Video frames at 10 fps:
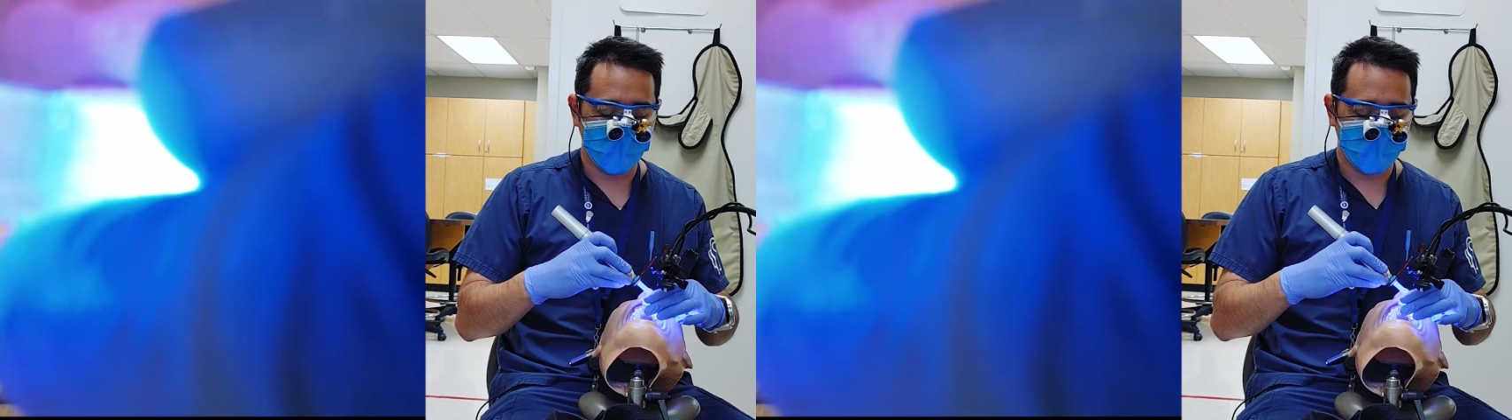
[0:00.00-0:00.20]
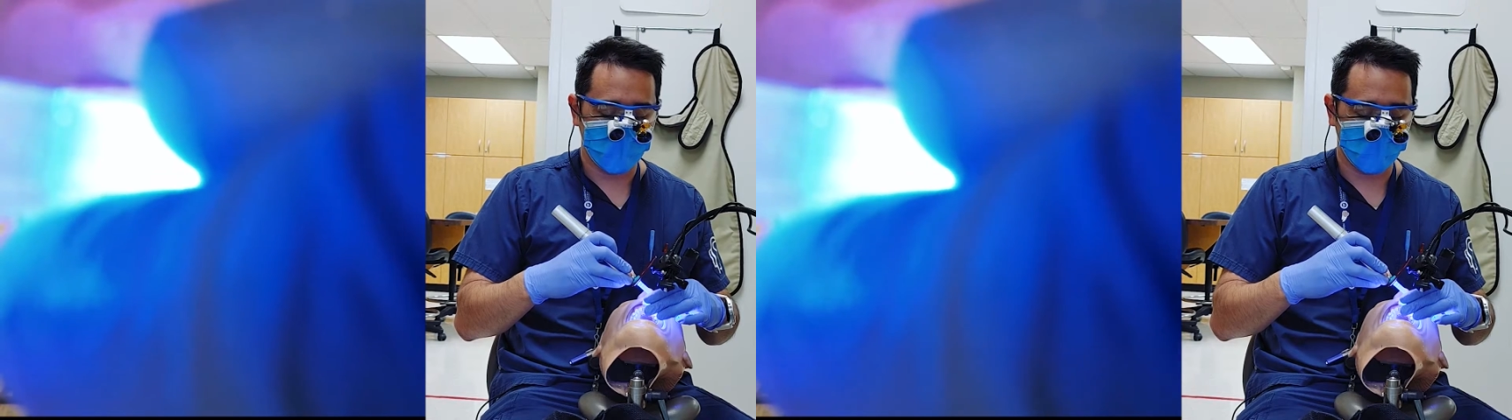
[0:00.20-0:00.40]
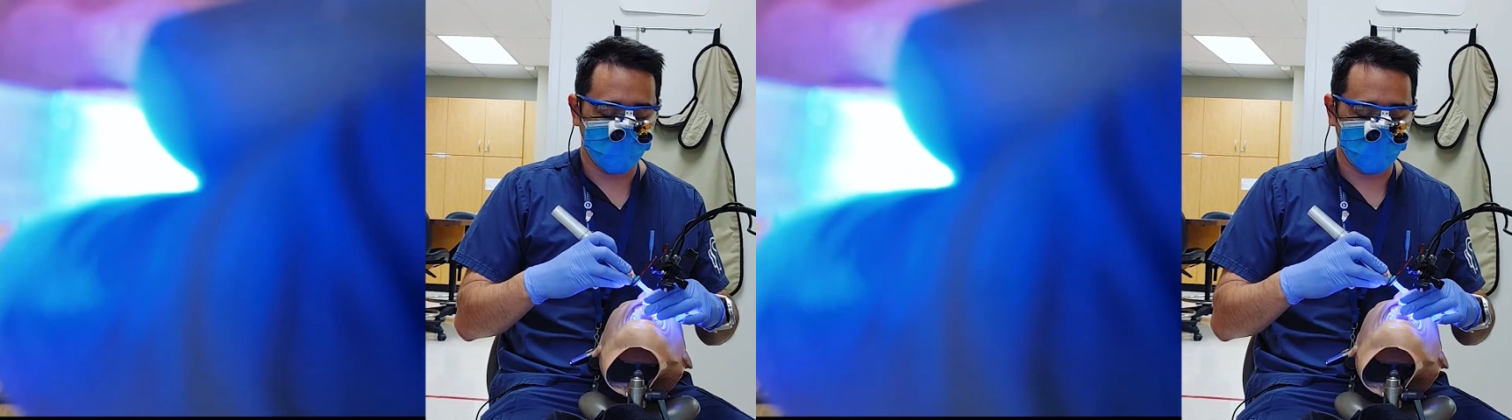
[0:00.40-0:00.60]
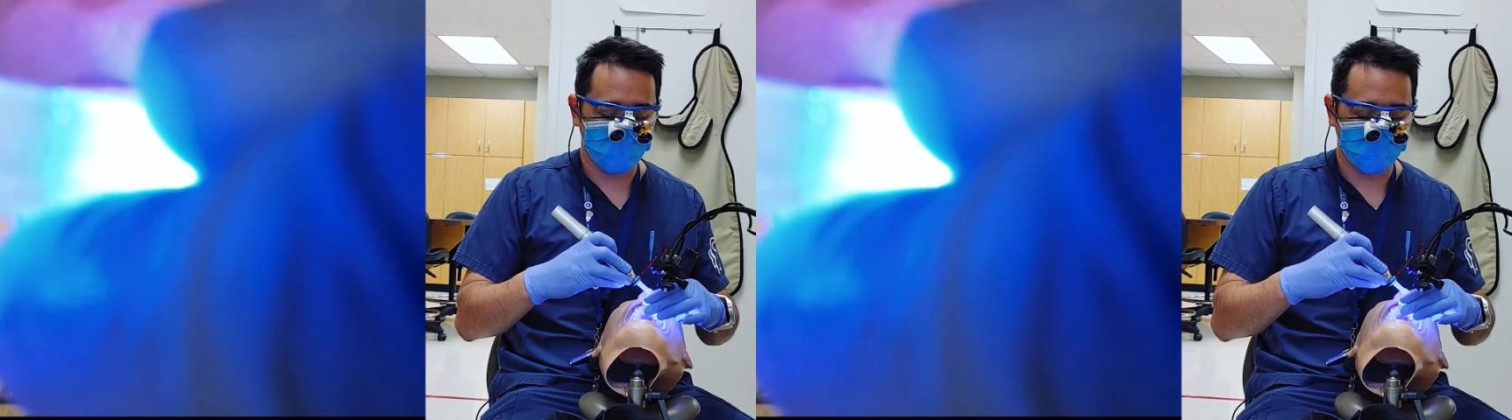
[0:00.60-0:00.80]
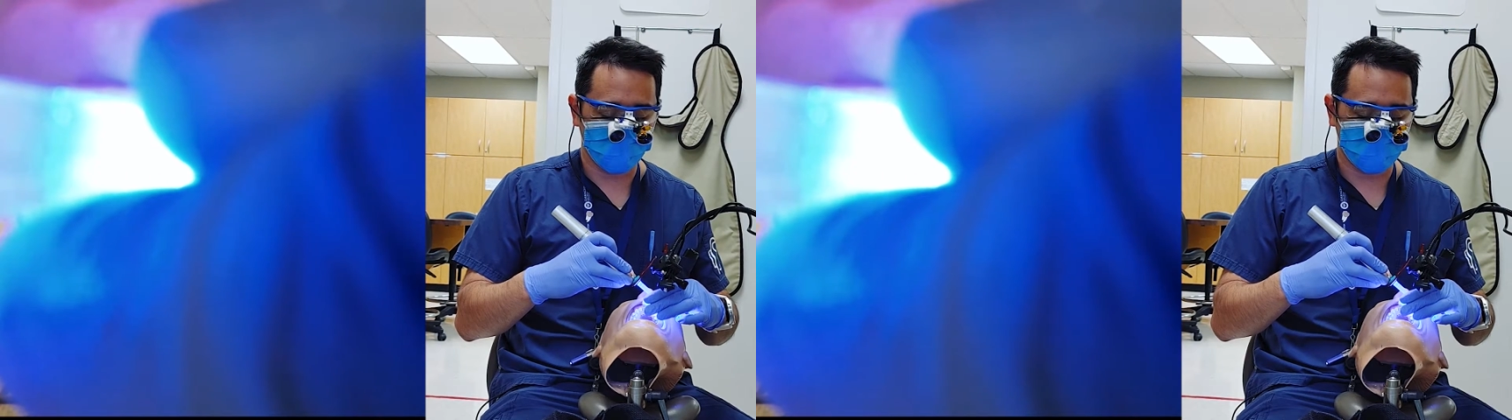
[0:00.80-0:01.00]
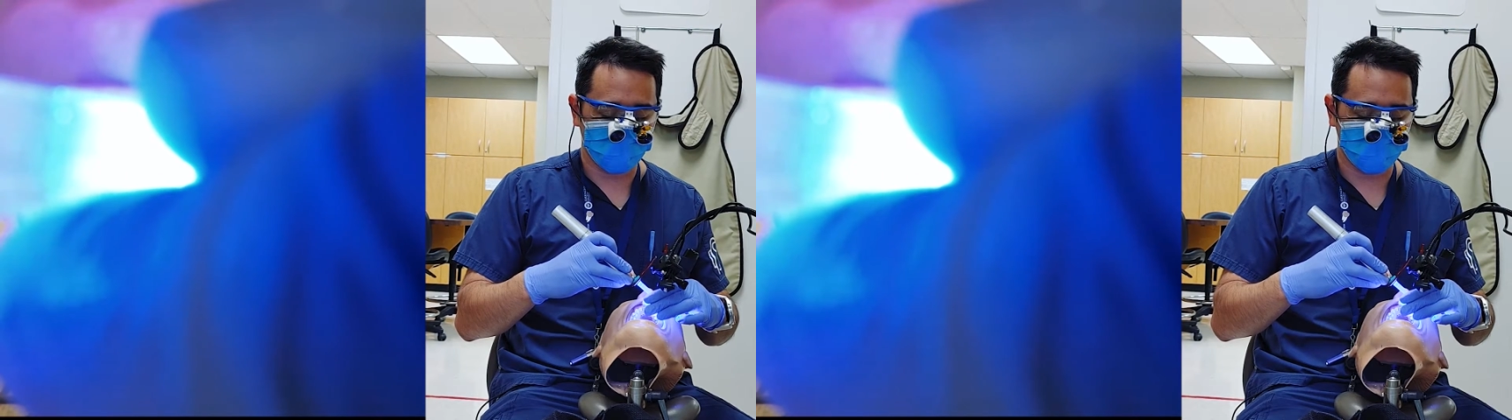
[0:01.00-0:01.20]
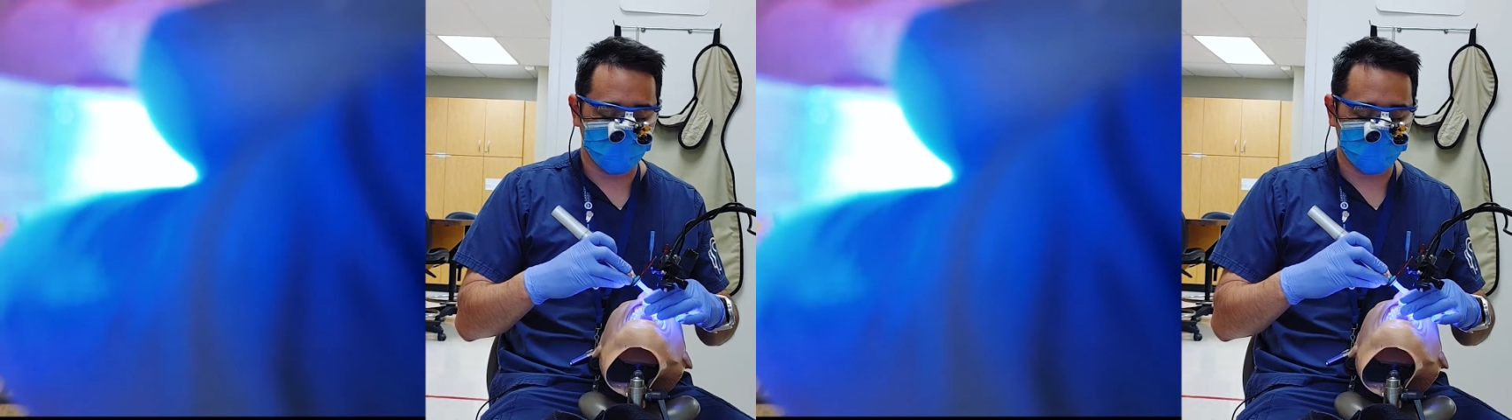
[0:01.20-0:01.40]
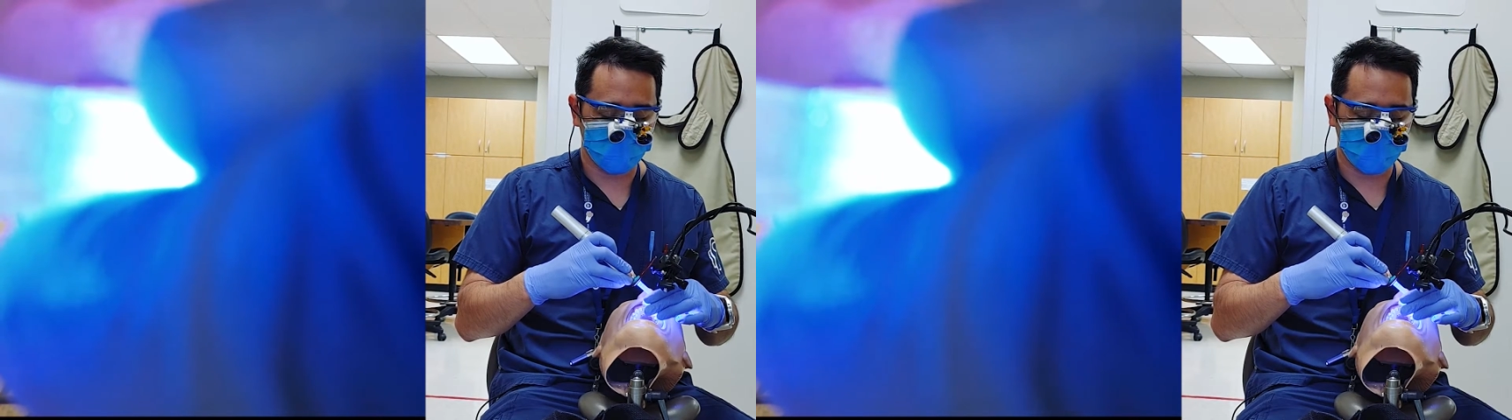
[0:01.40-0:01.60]
equal amounts to
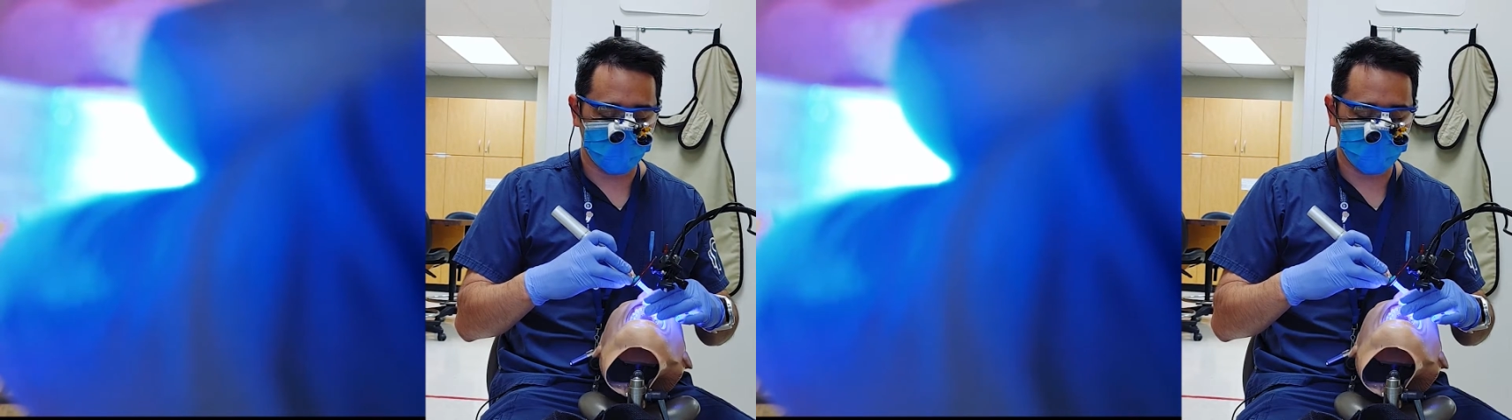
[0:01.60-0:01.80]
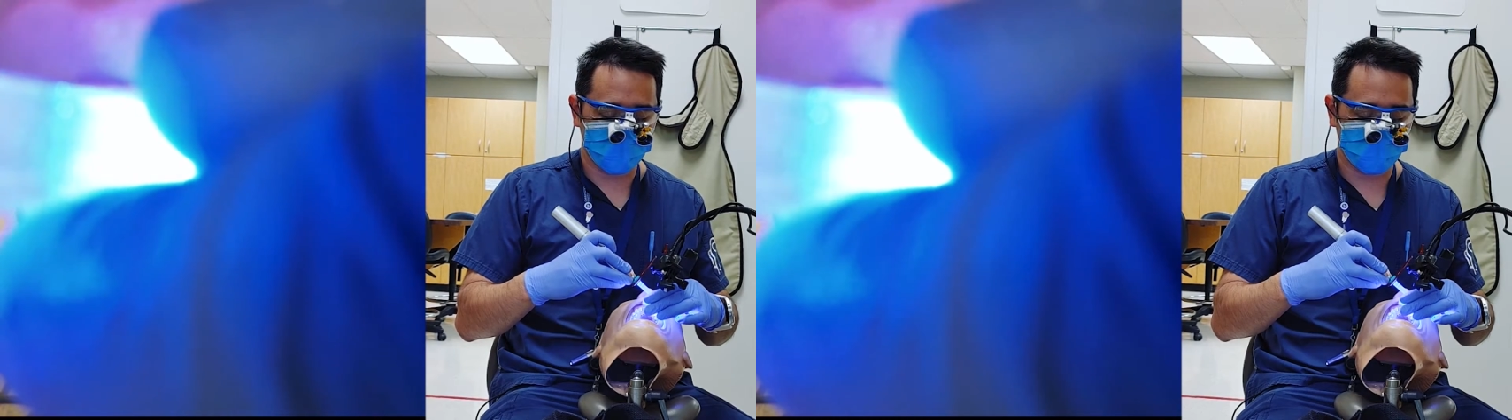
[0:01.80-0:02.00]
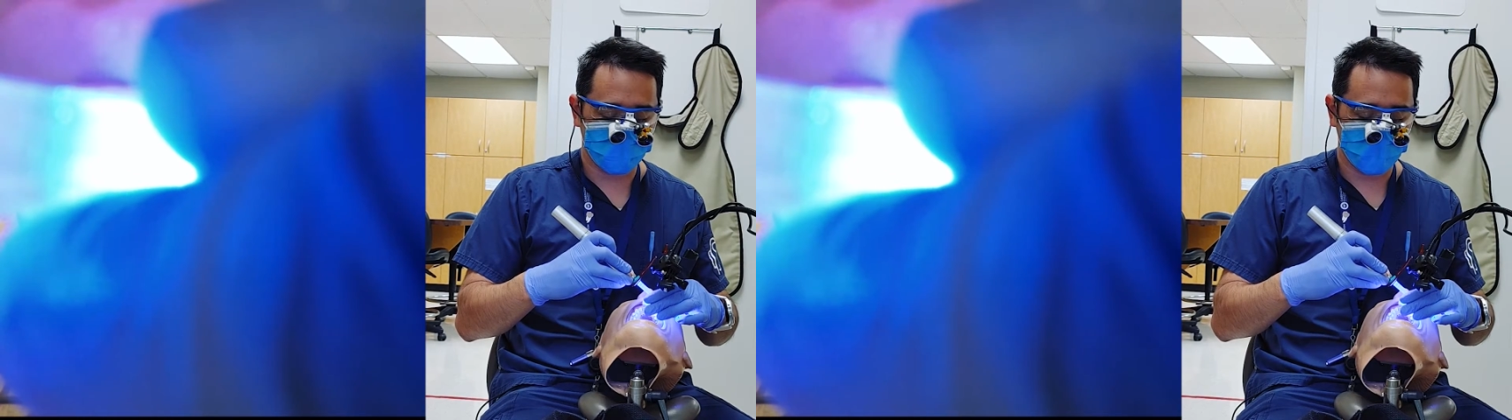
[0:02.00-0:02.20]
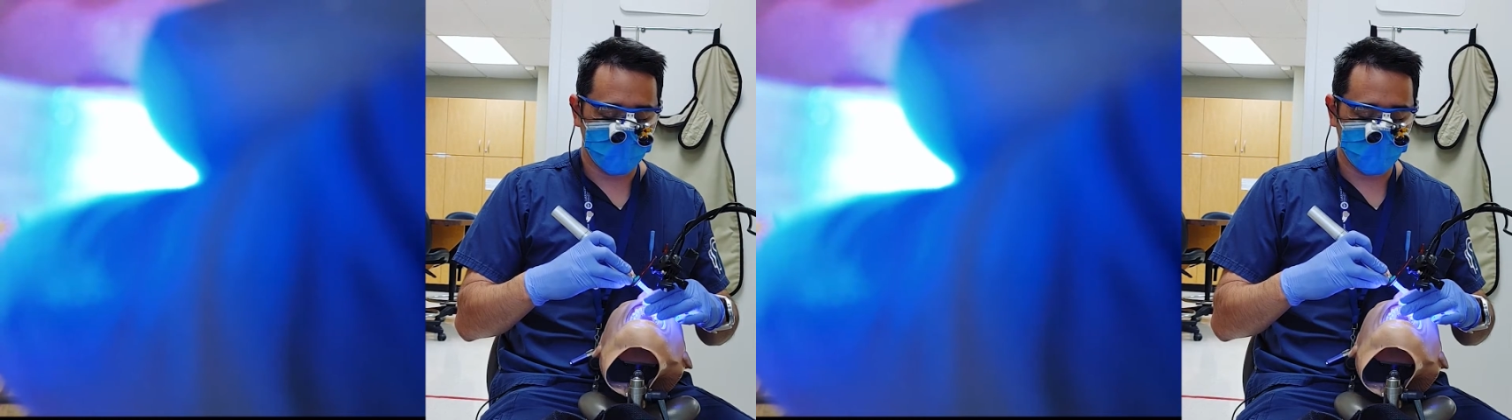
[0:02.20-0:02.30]
both sides